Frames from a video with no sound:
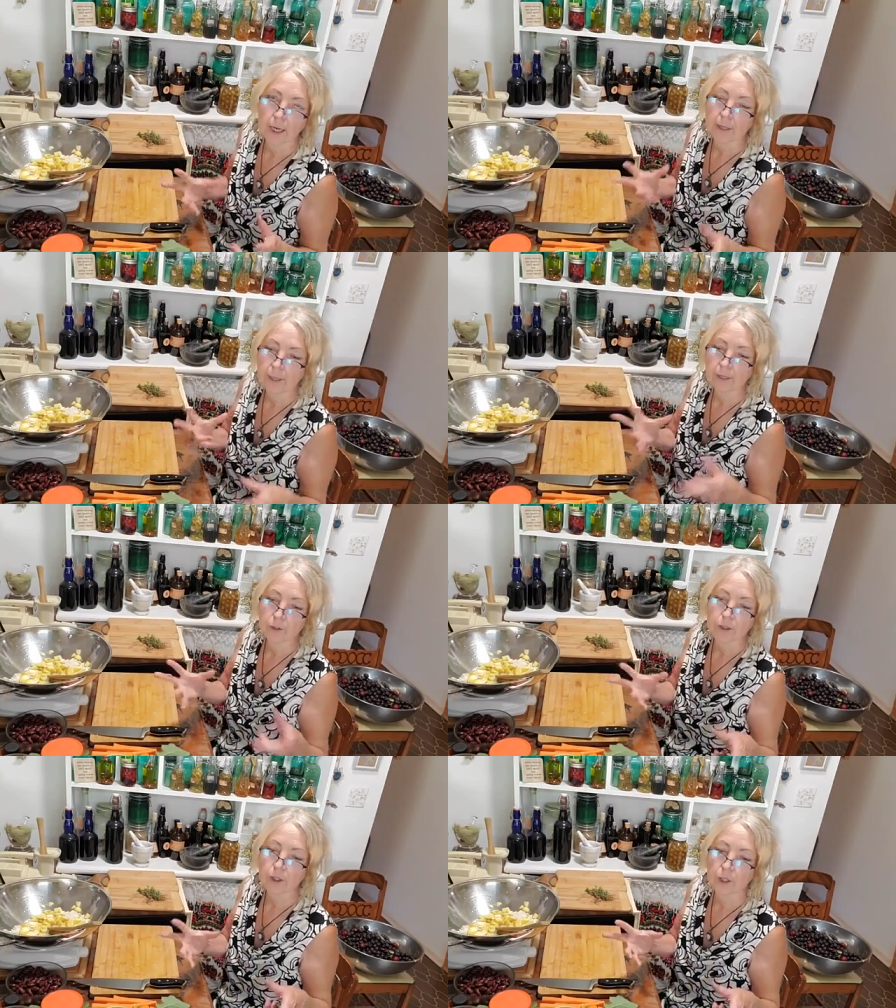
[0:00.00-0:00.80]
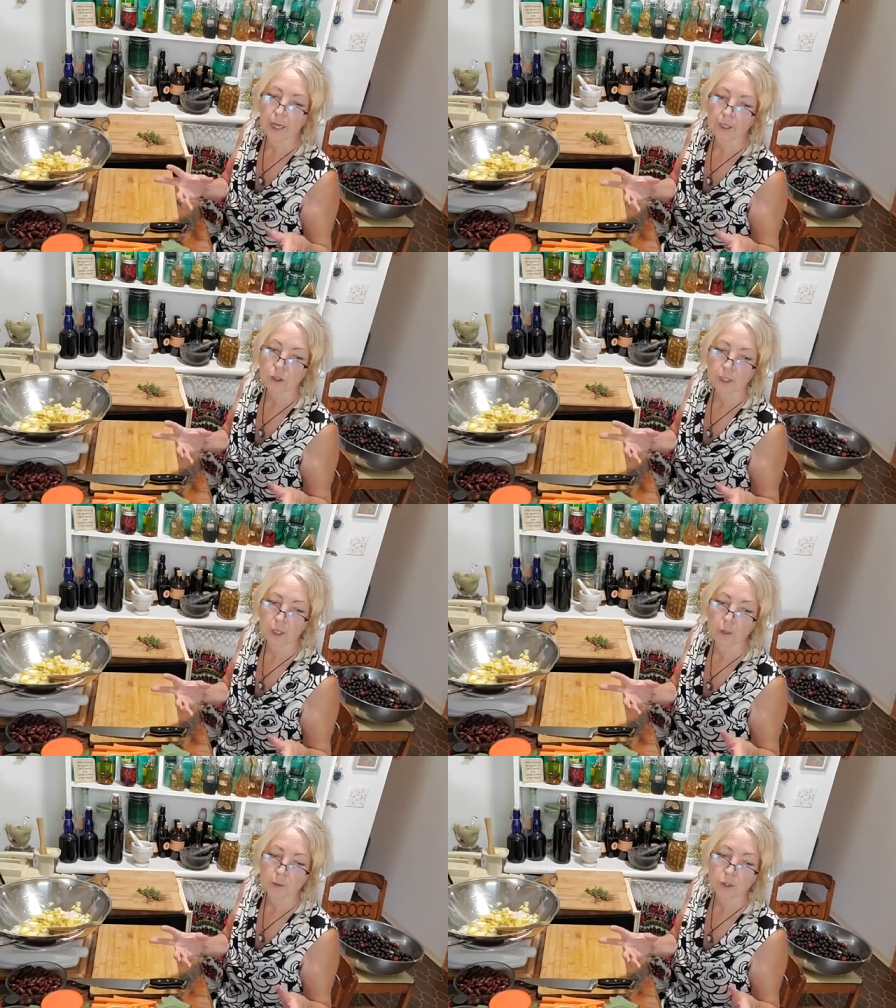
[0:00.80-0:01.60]
and then you start actually
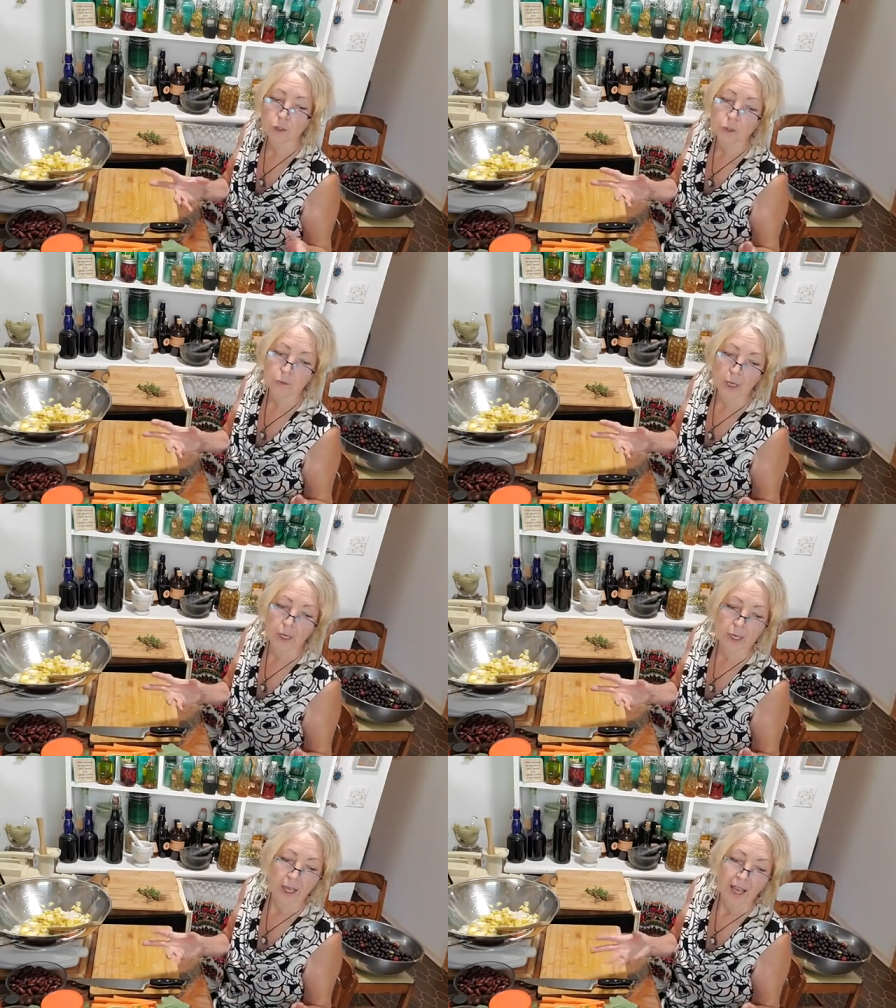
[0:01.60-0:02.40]
almost stir frying.